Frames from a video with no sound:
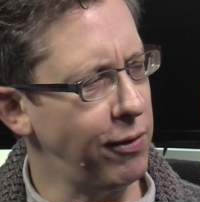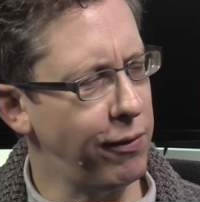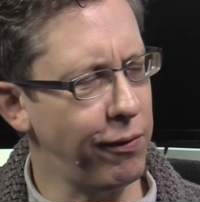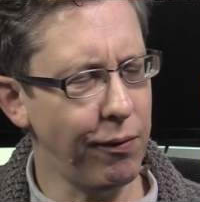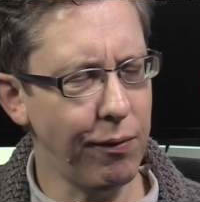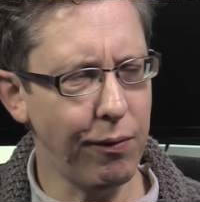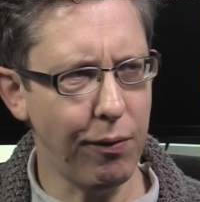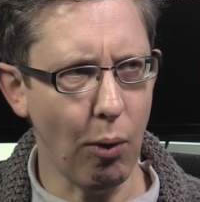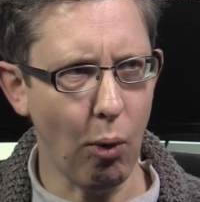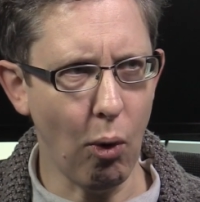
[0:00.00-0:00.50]

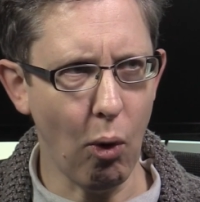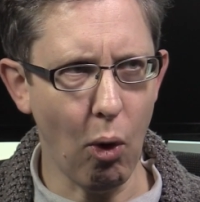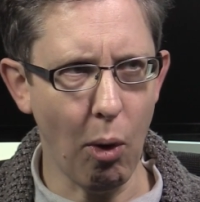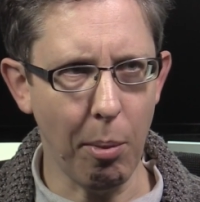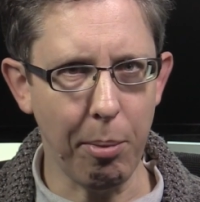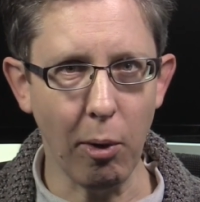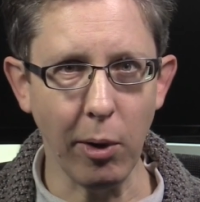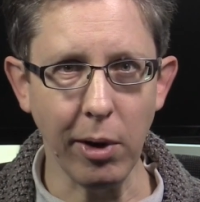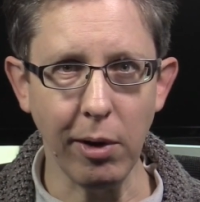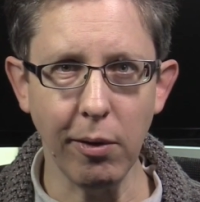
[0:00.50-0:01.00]

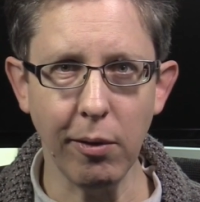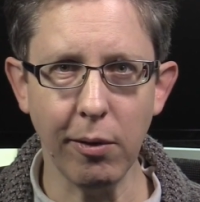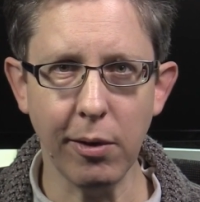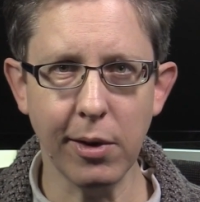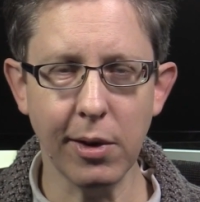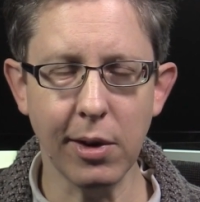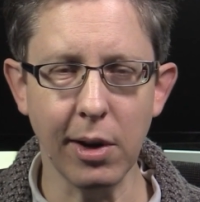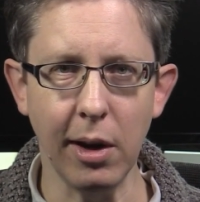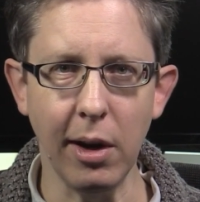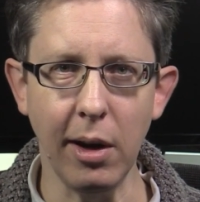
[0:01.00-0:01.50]

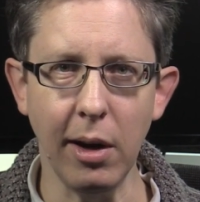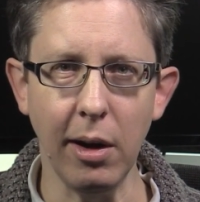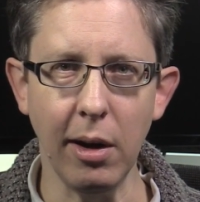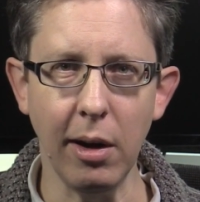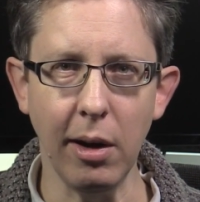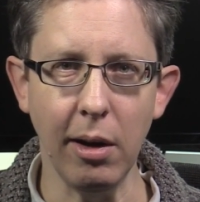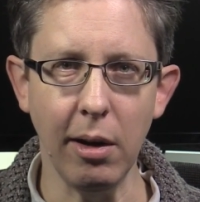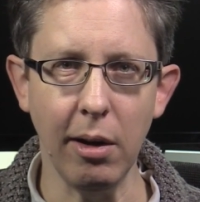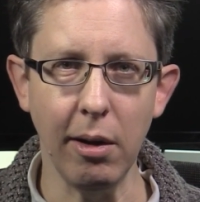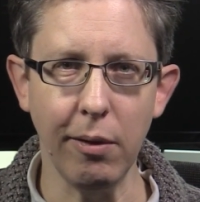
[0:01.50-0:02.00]

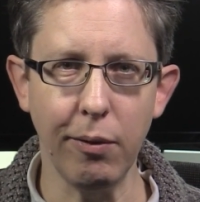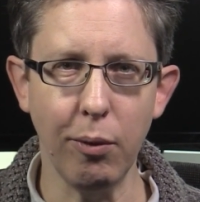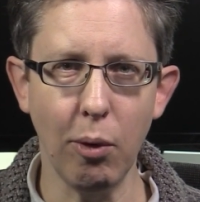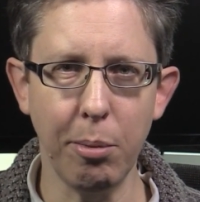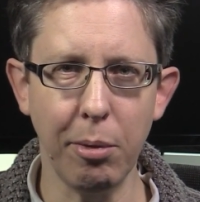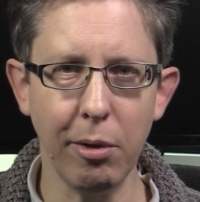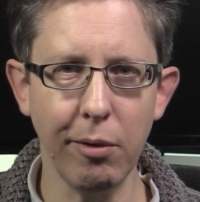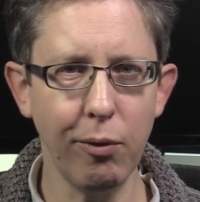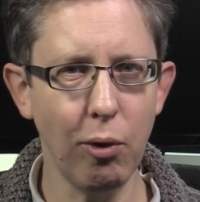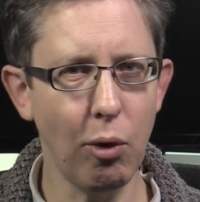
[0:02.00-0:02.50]

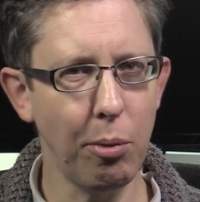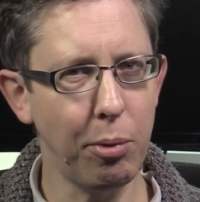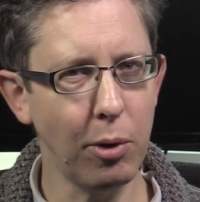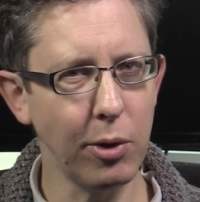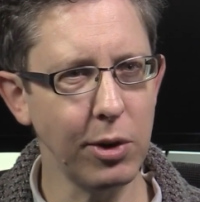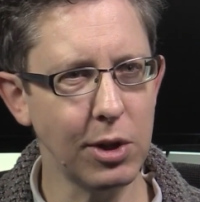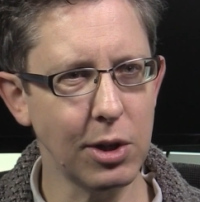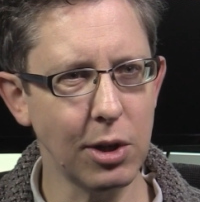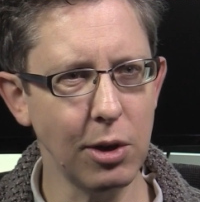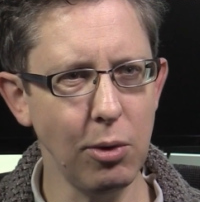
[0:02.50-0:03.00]

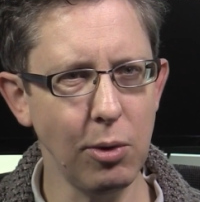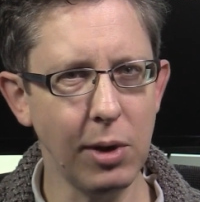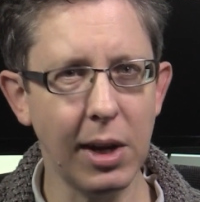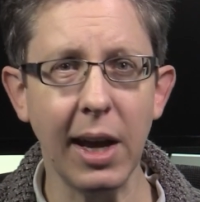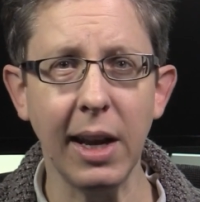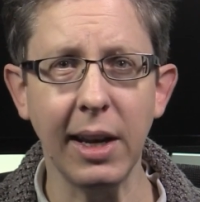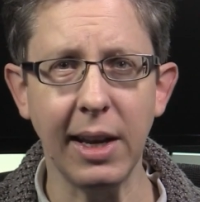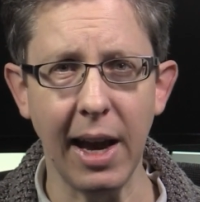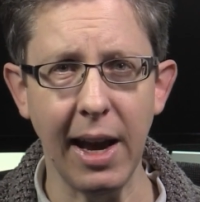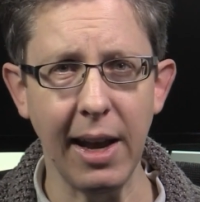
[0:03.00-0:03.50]
4.4.2
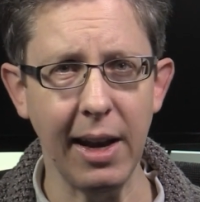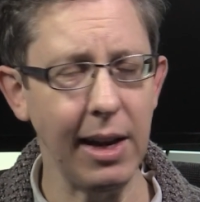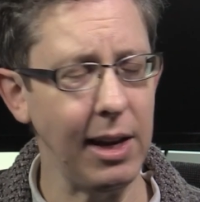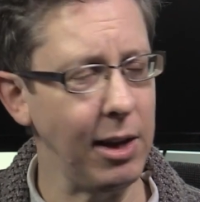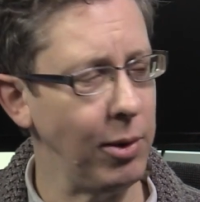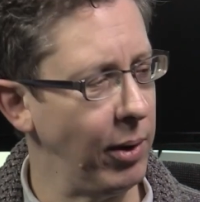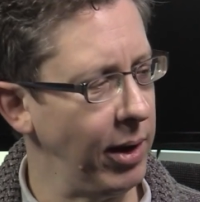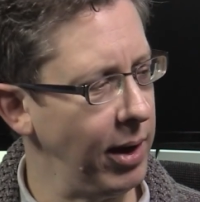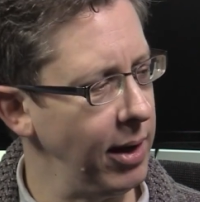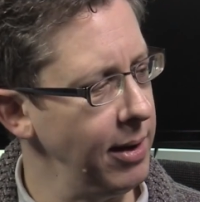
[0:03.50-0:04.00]
KitKat
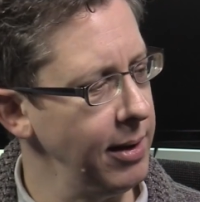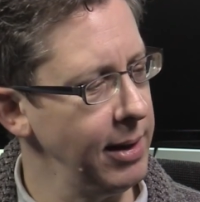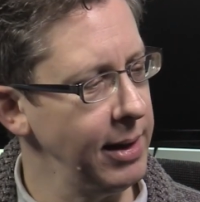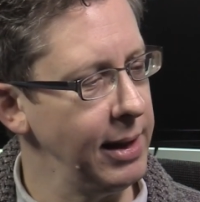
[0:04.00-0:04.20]
anyway.